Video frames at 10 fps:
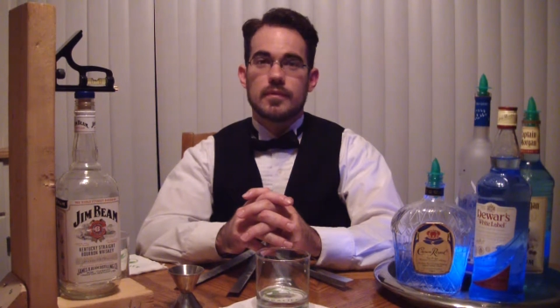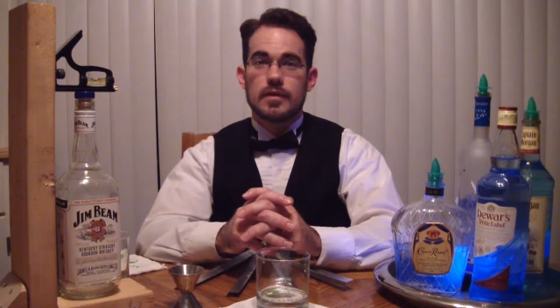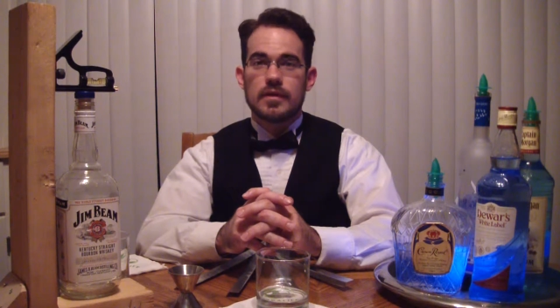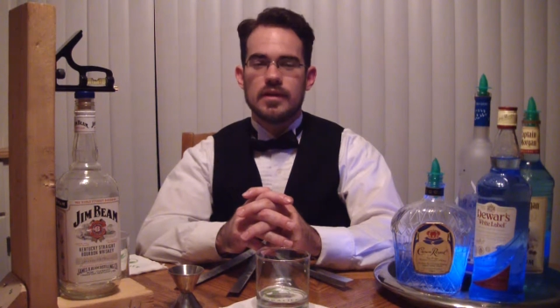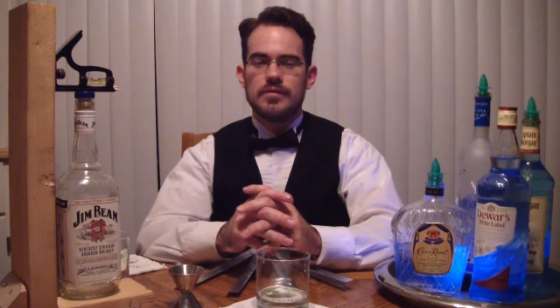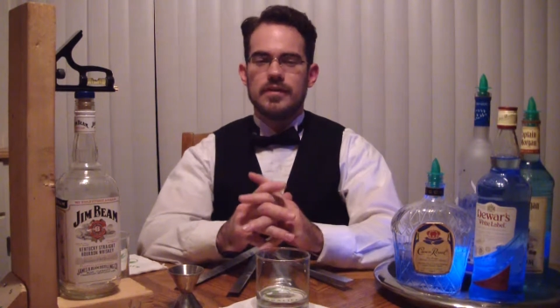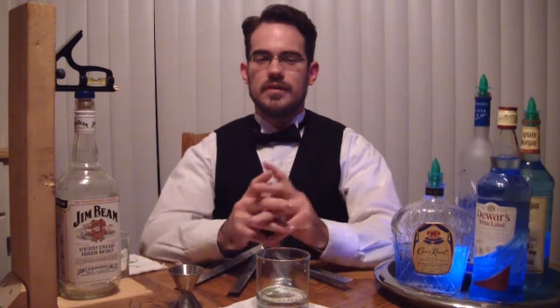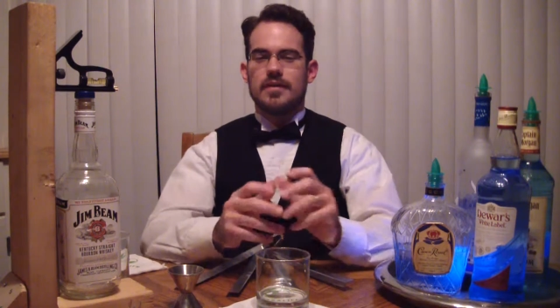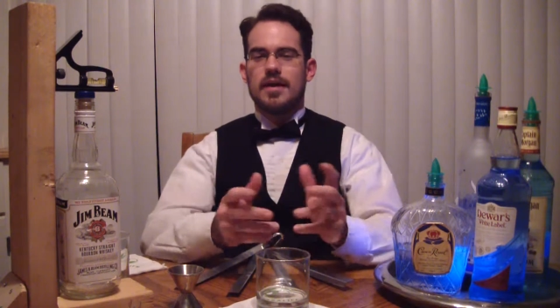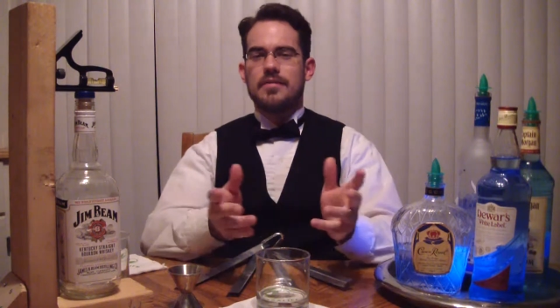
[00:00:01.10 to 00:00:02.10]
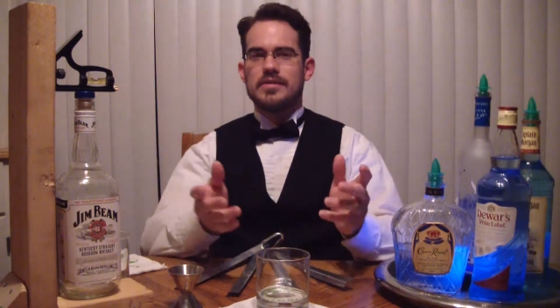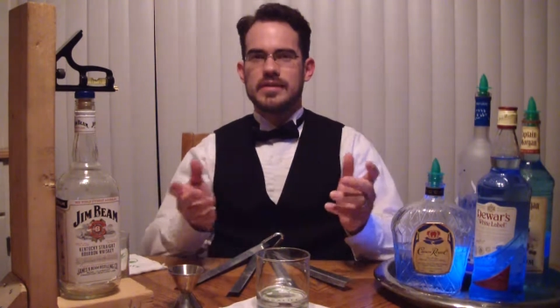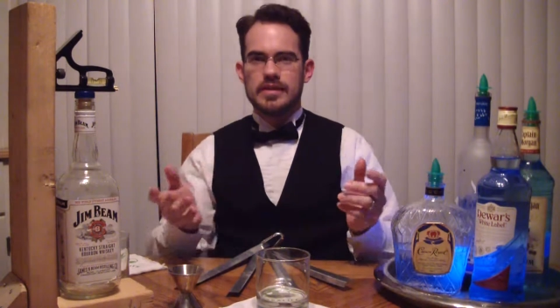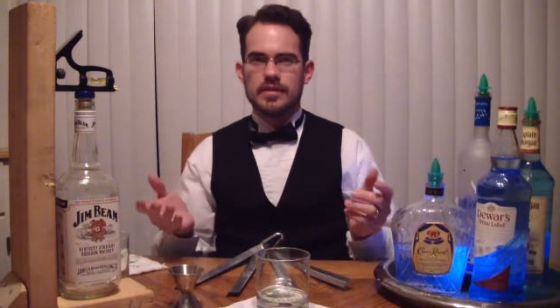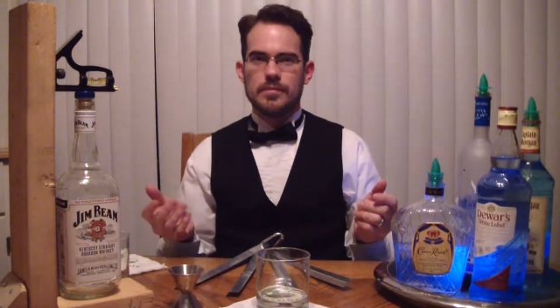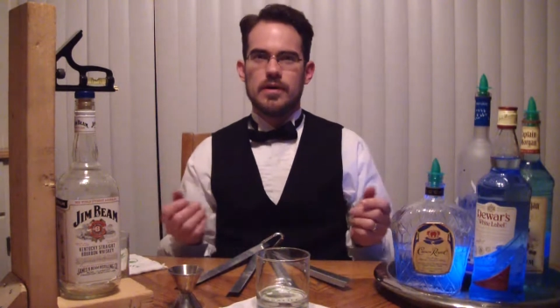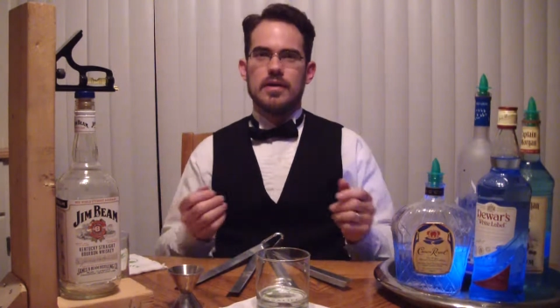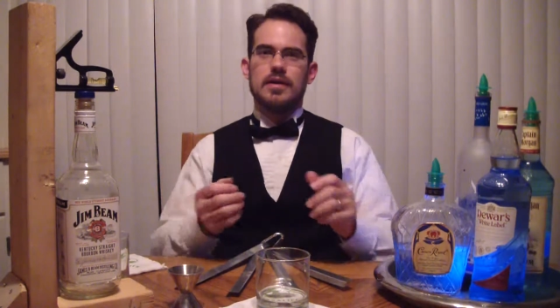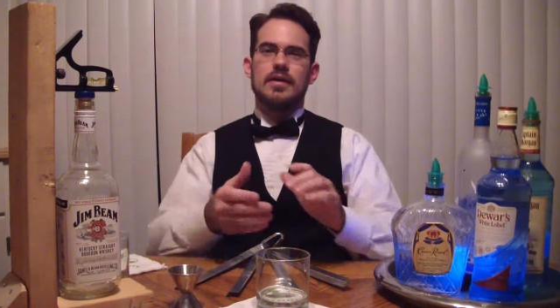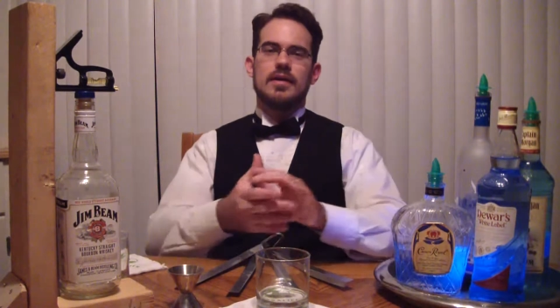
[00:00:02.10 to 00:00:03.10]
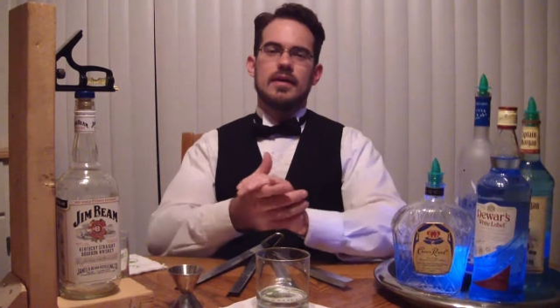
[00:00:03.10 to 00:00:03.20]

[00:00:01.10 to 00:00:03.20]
Good evening. Have a seat at the bar.